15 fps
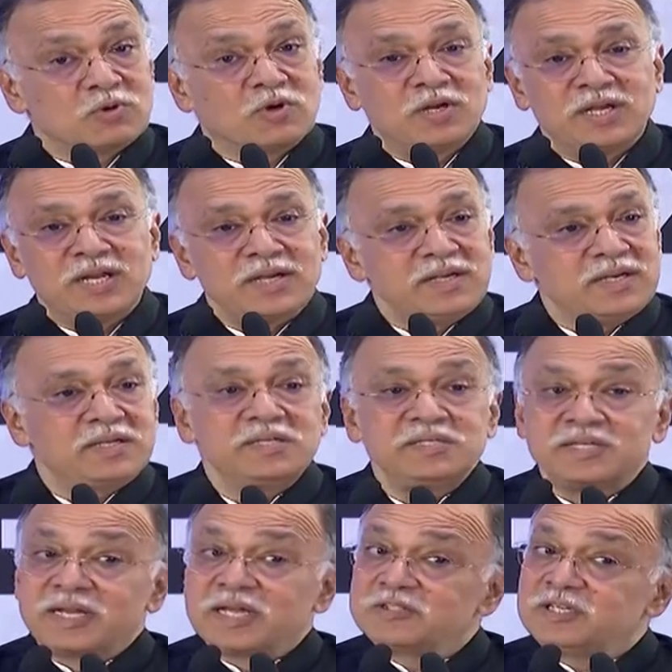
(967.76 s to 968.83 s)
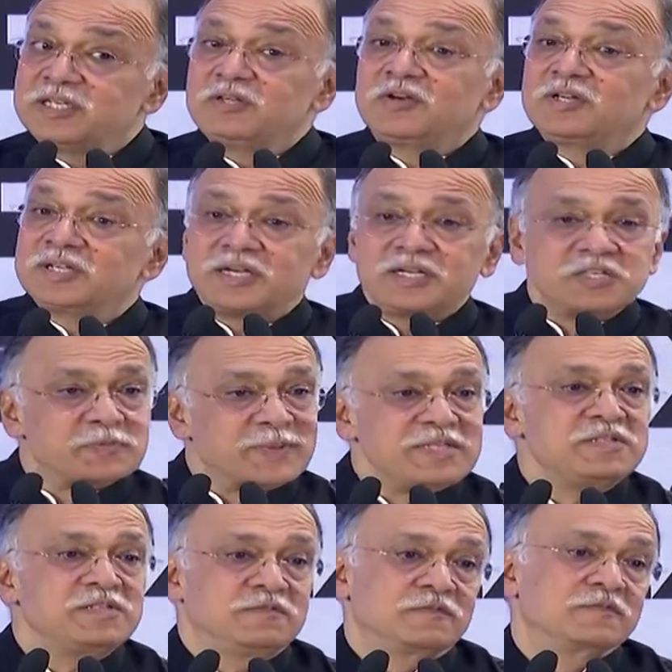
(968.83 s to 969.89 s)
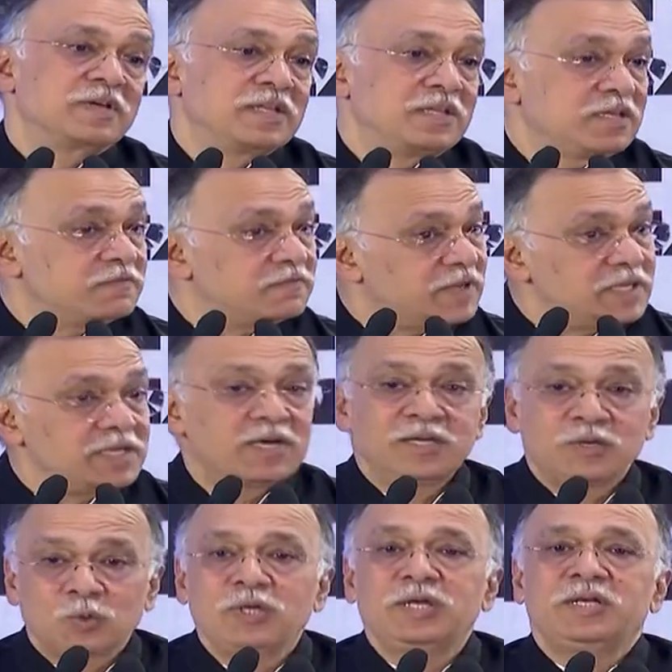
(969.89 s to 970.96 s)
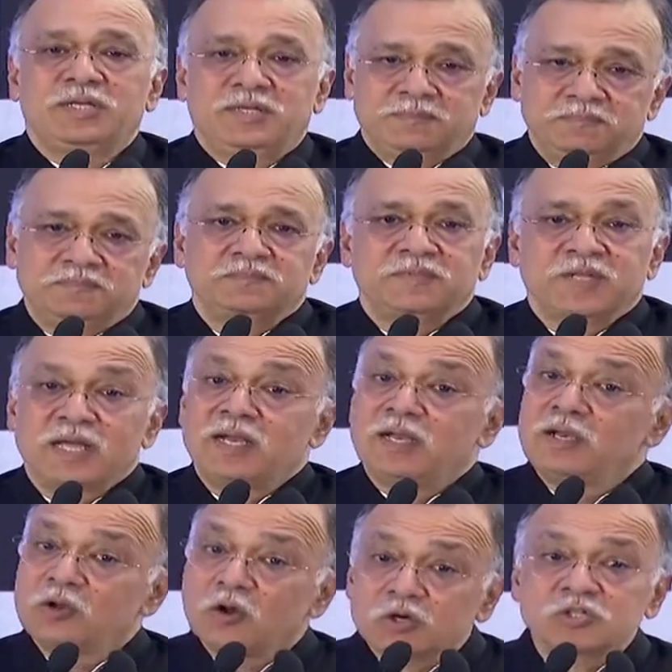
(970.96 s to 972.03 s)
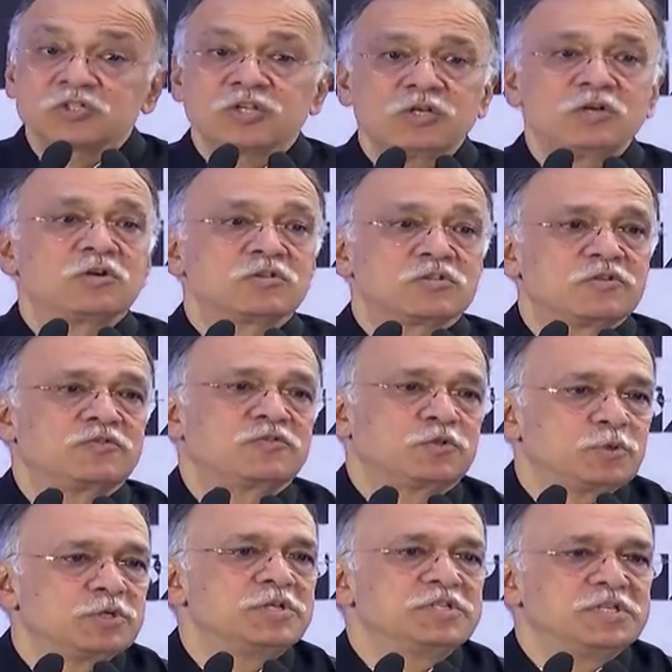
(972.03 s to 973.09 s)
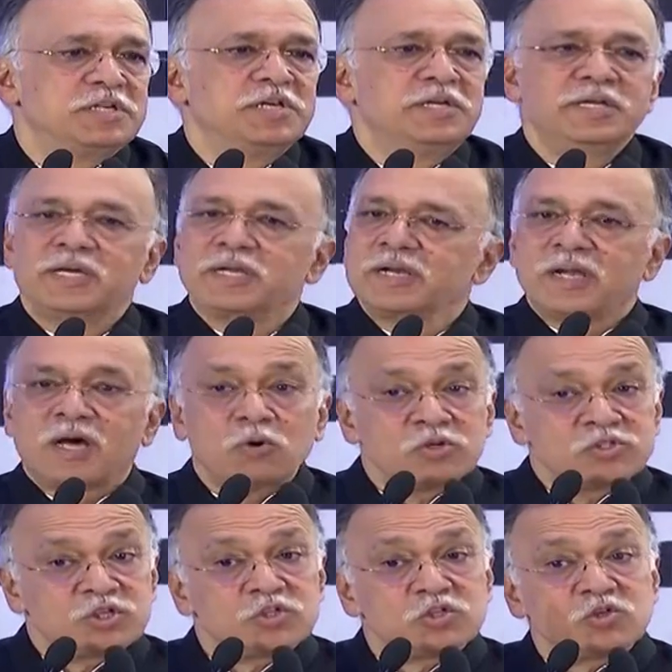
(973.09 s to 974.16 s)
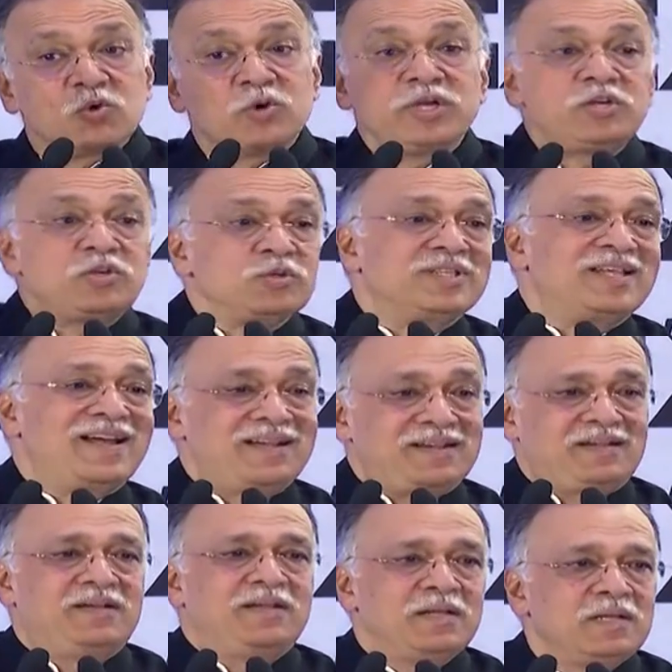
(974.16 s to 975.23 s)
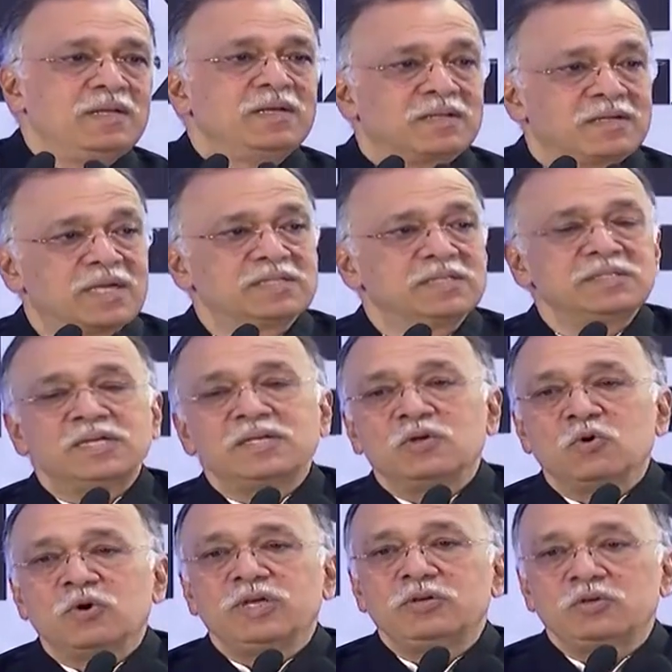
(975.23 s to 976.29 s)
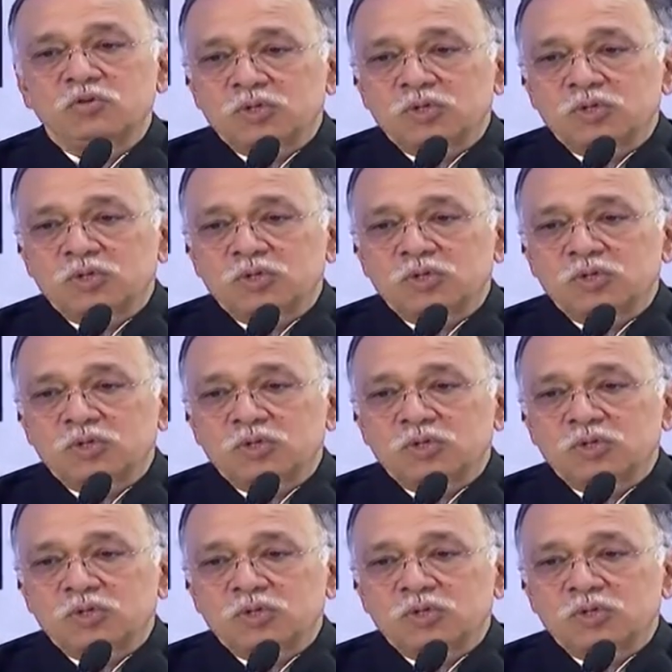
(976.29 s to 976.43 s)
online degrees are actually not that expensive. And they are very high quality. And lots of students in India are now just going to that rather than going to